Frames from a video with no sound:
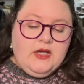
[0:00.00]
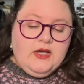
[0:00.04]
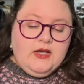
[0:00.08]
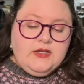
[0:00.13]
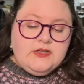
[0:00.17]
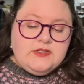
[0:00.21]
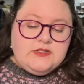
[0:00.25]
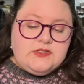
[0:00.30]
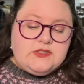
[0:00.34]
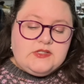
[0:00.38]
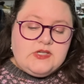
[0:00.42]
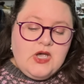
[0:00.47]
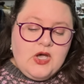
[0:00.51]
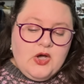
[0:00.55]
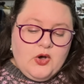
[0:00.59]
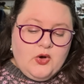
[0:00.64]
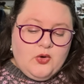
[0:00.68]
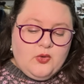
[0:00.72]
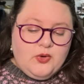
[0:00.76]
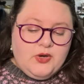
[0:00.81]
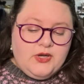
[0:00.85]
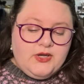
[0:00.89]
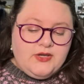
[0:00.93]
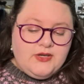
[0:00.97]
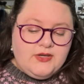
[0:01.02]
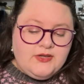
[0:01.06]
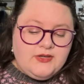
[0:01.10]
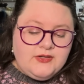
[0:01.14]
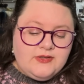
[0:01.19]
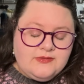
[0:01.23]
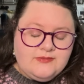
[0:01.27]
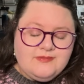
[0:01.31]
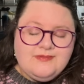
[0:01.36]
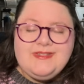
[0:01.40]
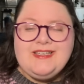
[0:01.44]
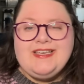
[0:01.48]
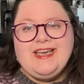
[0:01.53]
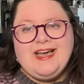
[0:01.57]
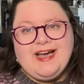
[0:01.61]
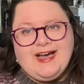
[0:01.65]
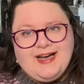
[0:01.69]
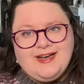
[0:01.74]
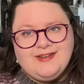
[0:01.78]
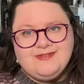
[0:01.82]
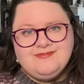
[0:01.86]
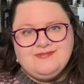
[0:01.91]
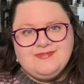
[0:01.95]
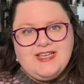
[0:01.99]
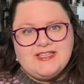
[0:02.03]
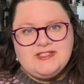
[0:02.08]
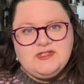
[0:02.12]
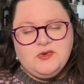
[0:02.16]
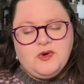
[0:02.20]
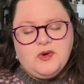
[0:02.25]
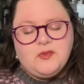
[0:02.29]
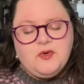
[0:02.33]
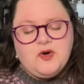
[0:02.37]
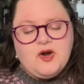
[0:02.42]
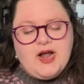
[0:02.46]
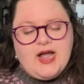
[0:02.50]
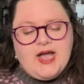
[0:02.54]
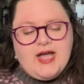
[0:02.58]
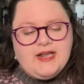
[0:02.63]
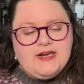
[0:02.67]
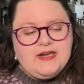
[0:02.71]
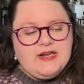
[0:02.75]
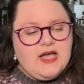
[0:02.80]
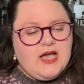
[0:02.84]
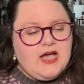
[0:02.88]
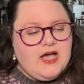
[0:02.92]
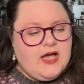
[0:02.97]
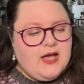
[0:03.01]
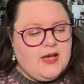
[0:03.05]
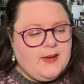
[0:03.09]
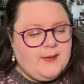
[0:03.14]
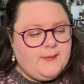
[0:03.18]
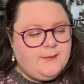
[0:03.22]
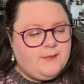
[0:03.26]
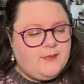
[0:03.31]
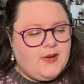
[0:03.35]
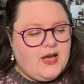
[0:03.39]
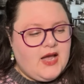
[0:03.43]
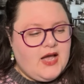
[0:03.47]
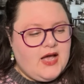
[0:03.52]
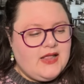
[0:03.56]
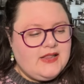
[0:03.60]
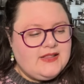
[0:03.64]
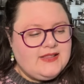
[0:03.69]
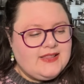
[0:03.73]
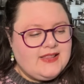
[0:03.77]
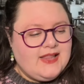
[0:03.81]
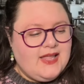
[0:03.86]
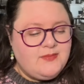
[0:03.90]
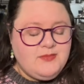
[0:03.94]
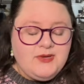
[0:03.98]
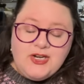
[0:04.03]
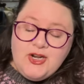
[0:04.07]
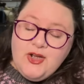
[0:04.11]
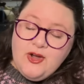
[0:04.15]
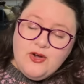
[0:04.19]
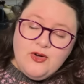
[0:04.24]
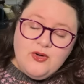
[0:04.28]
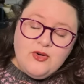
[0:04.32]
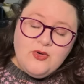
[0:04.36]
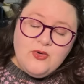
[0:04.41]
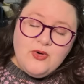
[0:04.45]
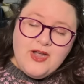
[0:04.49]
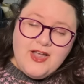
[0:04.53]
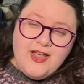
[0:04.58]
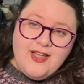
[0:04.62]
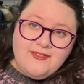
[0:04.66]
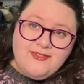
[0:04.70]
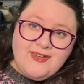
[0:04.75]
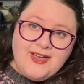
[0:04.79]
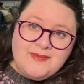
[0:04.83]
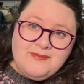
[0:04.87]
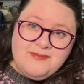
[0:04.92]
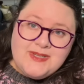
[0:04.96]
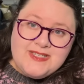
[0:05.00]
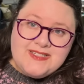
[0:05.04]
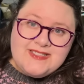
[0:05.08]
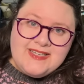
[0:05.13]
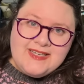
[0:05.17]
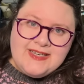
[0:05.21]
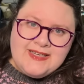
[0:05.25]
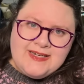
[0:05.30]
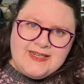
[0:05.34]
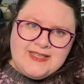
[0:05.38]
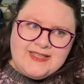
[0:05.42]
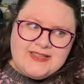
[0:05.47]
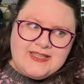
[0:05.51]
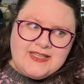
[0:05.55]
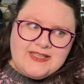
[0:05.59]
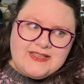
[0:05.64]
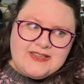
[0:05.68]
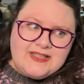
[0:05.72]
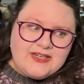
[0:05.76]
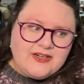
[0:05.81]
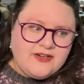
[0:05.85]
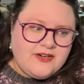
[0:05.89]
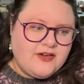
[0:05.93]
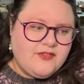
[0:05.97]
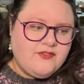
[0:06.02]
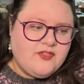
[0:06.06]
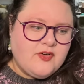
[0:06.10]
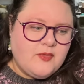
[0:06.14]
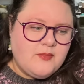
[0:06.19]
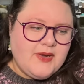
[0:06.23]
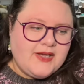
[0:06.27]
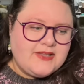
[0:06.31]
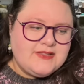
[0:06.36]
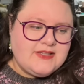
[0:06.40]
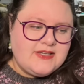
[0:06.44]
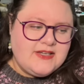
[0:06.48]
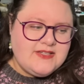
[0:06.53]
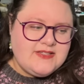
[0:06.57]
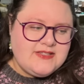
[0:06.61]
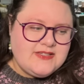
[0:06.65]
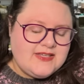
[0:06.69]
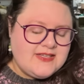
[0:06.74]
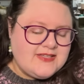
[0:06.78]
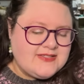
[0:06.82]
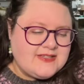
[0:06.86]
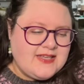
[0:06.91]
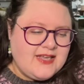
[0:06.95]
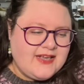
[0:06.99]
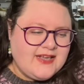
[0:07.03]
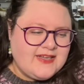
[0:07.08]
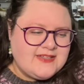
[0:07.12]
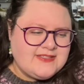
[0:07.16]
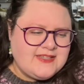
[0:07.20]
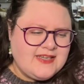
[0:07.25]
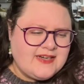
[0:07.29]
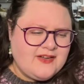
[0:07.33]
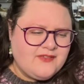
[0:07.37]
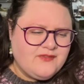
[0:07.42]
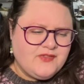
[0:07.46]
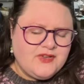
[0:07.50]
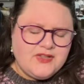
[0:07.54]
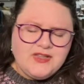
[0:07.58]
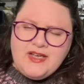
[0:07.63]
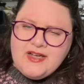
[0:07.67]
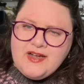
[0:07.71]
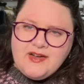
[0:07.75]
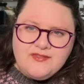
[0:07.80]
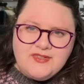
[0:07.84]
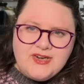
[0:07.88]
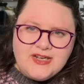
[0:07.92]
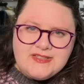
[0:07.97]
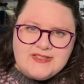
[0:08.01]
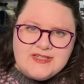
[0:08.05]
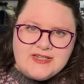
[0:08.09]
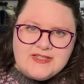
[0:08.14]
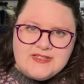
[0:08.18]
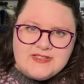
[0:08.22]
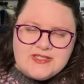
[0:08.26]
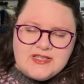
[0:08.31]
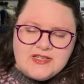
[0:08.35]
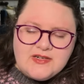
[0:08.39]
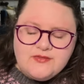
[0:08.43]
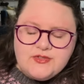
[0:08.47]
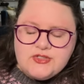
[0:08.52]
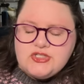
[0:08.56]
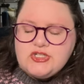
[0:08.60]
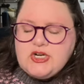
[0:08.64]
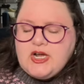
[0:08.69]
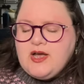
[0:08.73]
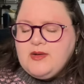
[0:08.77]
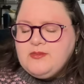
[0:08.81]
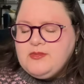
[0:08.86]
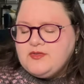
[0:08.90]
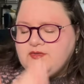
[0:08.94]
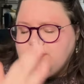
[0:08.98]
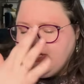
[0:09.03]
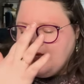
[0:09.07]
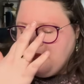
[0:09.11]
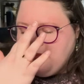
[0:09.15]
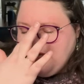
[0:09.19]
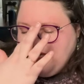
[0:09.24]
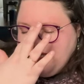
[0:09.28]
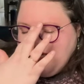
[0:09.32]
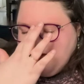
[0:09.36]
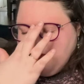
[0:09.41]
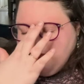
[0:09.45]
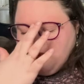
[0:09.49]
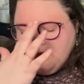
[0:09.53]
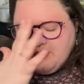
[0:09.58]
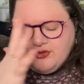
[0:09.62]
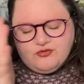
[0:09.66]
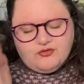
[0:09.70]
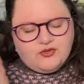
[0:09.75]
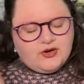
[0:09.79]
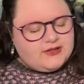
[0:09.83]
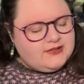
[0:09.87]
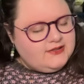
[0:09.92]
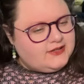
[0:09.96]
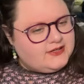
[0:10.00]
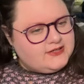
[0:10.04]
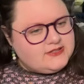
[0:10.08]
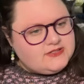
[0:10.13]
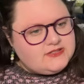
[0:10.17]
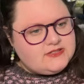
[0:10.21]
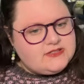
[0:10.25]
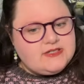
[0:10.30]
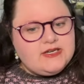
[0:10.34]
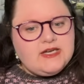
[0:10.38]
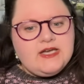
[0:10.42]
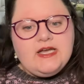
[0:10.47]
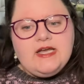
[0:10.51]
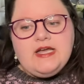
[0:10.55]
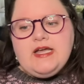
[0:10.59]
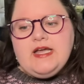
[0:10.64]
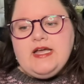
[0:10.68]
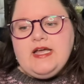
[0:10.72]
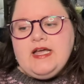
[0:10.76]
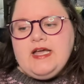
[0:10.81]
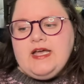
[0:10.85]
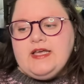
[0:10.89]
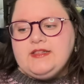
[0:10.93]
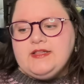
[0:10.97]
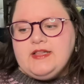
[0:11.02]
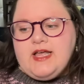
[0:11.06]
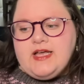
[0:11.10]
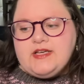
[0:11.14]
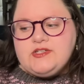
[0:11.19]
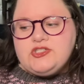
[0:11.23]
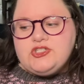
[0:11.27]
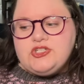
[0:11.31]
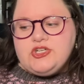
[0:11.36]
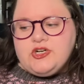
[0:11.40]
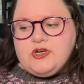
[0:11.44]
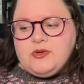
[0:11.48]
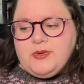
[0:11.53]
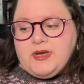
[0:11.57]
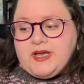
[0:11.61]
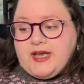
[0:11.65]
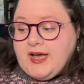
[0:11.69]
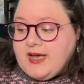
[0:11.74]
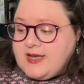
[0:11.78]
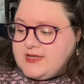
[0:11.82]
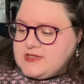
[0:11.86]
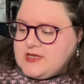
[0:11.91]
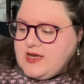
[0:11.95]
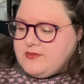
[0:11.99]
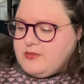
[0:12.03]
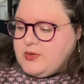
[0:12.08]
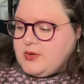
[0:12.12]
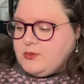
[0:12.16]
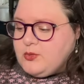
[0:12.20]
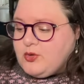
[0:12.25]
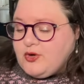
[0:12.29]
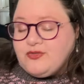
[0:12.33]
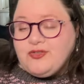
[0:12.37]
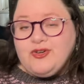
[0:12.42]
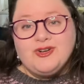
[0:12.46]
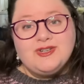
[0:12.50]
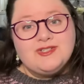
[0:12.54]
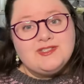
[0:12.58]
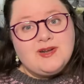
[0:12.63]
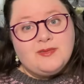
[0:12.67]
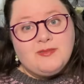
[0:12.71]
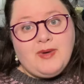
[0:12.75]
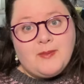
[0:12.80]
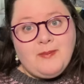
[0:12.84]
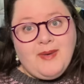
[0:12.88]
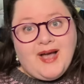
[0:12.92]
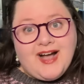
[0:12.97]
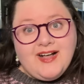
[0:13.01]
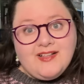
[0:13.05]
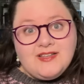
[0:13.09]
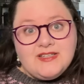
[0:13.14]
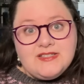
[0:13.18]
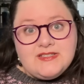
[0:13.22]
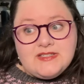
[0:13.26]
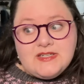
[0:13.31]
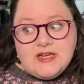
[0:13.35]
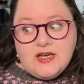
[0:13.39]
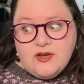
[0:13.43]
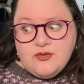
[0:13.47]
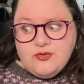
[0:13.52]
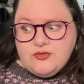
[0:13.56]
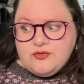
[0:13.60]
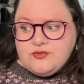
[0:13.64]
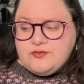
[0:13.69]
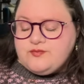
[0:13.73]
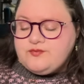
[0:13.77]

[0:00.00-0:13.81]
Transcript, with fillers: So yeah, that's where we're at. Um, let me know if I'm missing anything glaring from my list, because like I said, I feel like I've not done as good of a job of keeping up with front list in the last year because I've been more focused on my backlist stuff.